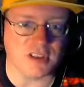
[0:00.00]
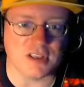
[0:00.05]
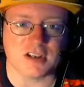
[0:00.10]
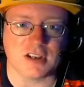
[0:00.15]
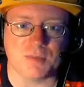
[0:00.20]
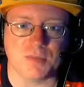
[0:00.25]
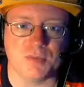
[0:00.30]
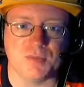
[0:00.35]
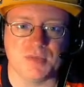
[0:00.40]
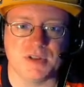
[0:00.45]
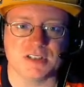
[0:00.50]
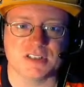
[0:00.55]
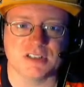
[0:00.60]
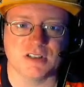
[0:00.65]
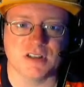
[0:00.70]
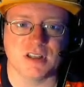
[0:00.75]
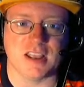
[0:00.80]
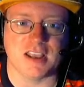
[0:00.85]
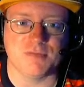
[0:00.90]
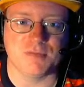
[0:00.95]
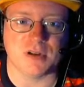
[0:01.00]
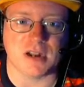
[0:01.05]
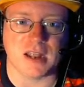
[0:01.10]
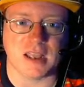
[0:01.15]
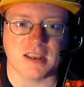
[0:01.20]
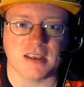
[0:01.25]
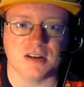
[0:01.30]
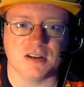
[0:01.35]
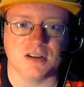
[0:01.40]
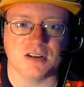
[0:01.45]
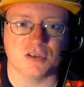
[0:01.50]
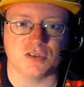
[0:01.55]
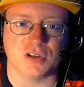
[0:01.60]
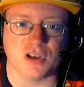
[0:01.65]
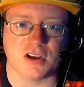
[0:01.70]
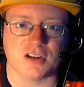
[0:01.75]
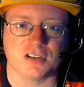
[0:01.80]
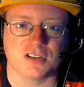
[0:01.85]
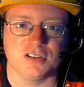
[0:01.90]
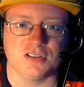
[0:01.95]
a couple minutes left, but I gotta go
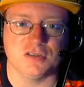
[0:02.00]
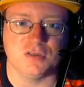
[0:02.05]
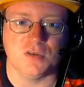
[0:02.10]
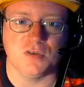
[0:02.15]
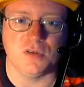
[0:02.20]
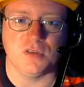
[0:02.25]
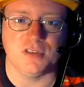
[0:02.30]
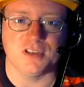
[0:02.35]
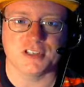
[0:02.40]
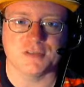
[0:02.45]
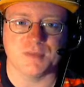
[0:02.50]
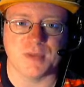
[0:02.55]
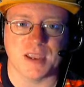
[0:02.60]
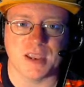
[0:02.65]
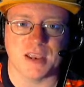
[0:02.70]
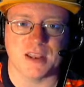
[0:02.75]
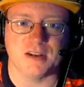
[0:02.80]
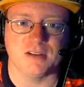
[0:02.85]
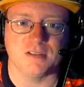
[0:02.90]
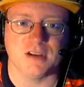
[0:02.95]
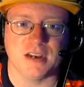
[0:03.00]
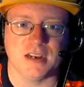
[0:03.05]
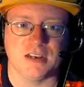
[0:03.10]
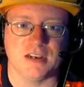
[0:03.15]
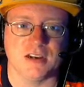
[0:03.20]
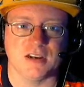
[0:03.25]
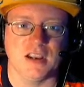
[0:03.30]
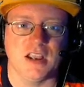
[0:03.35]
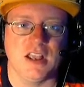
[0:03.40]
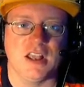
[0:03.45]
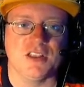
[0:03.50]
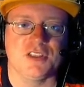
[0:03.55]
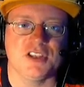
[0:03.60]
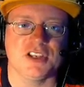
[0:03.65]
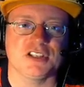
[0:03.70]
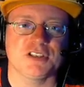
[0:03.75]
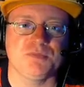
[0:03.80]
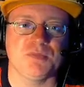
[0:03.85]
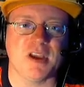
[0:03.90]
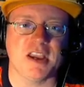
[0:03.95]
talk to this man right here.
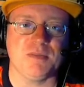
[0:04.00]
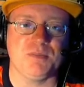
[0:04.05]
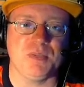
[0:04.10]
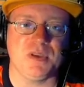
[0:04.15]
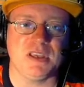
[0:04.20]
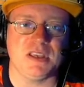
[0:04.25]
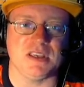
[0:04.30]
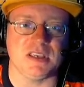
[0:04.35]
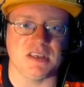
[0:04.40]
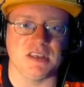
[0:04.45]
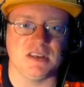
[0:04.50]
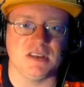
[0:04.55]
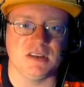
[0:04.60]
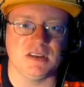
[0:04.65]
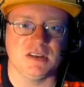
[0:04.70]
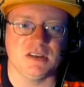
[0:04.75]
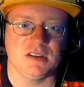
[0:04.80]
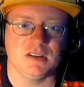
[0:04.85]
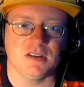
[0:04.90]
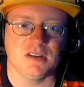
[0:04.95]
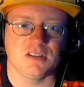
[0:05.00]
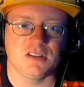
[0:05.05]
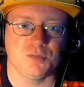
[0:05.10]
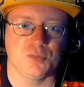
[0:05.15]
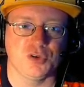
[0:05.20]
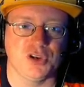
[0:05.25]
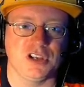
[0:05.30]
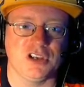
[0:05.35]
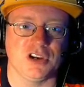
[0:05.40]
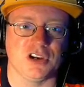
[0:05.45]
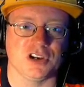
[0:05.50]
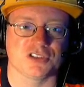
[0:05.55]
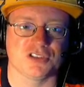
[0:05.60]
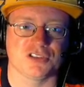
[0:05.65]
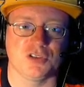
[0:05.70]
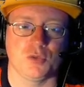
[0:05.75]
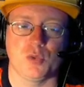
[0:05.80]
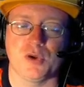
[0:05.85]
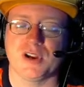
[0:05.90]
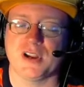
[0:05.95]
This might be the precursor
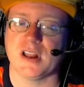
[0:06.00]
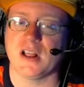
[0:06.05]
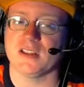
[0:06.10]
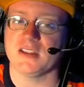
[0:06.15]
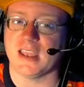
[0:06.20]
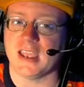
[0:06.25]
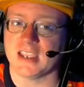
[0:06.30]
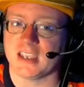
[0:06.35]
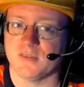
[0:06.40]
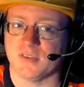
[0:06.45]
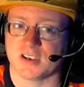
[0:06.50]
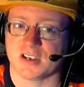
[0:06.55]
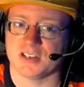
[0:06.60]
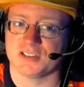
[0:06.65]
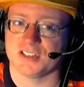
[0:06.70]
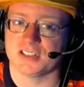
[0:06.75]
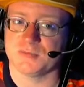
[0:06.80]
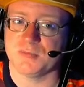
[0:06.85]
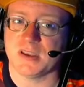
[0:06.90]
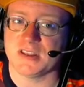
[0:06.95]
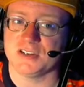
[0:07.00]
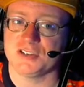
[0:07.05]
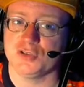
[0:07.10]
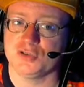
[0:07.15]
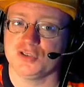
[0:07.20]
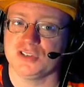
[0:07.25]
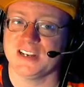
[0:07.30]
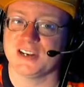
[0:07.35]
to Weird Al Yankovic, because this man is using an